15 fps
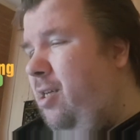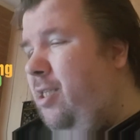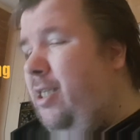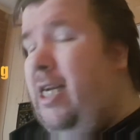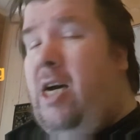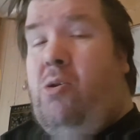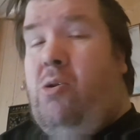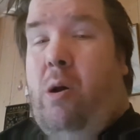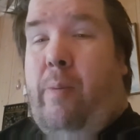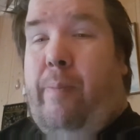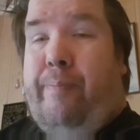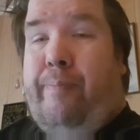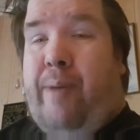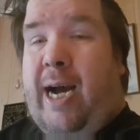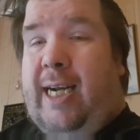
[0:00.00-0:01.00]
So
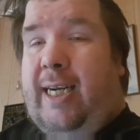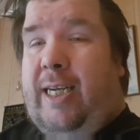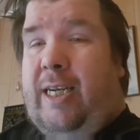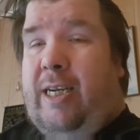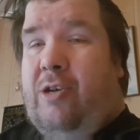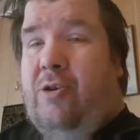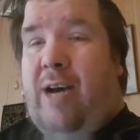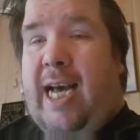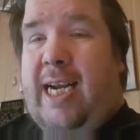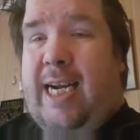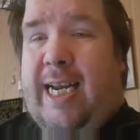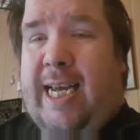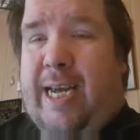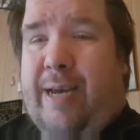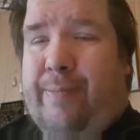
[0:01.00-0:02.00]
back to
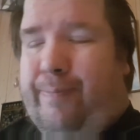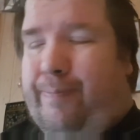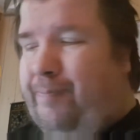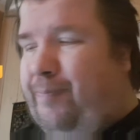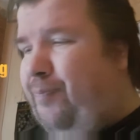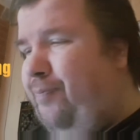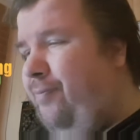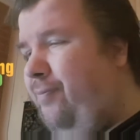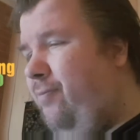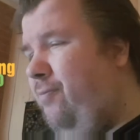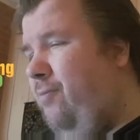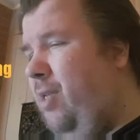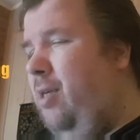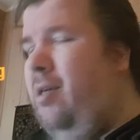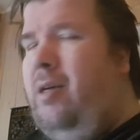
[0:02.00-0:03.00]
Annie.
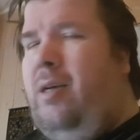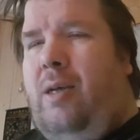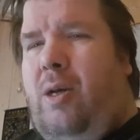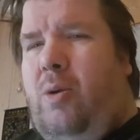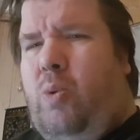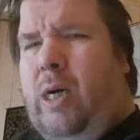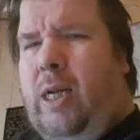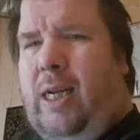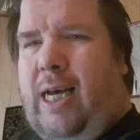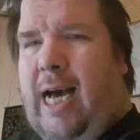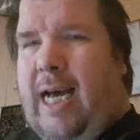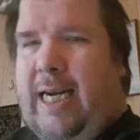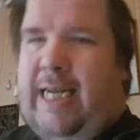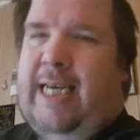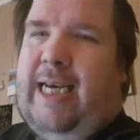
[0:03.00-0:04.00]
Well,
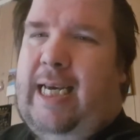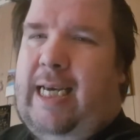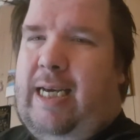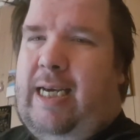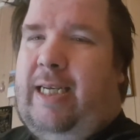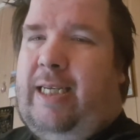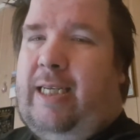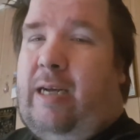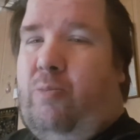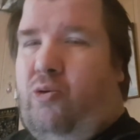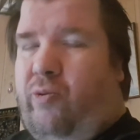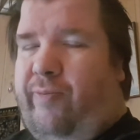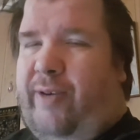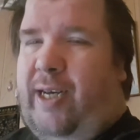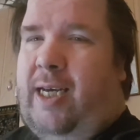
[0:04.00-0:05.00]
Annie is a
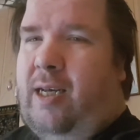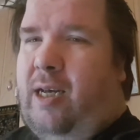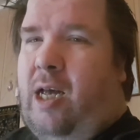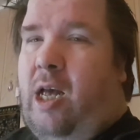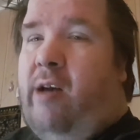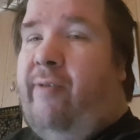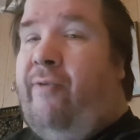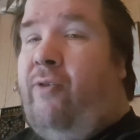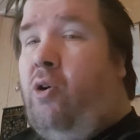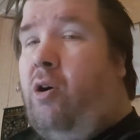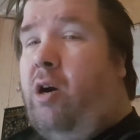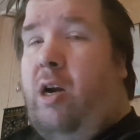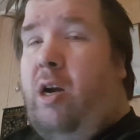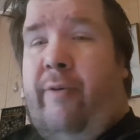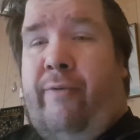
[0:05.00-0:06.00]
movie
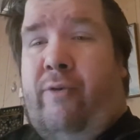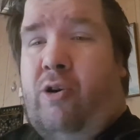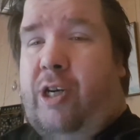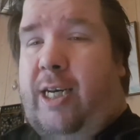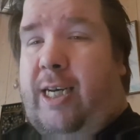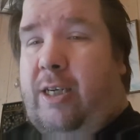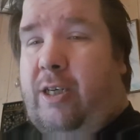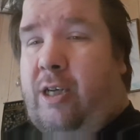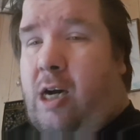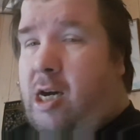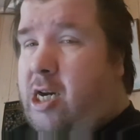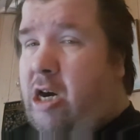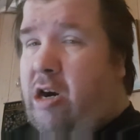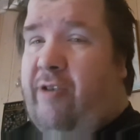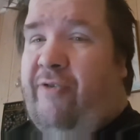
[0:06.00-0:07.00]
for the
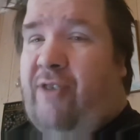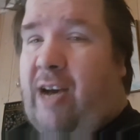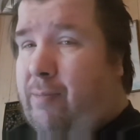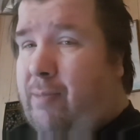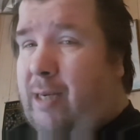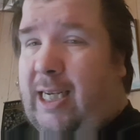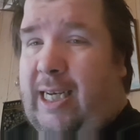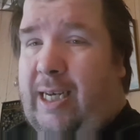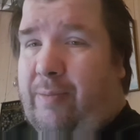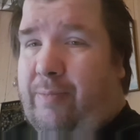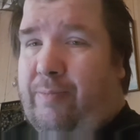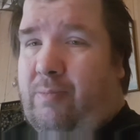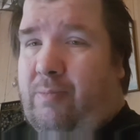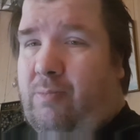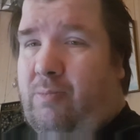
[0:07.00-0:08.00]
entire family,
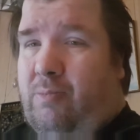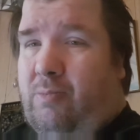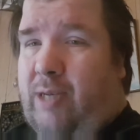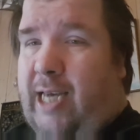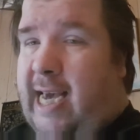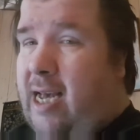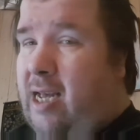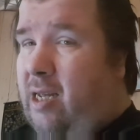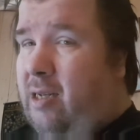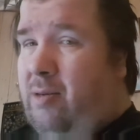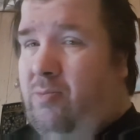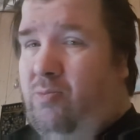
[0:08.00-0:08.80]
yeah.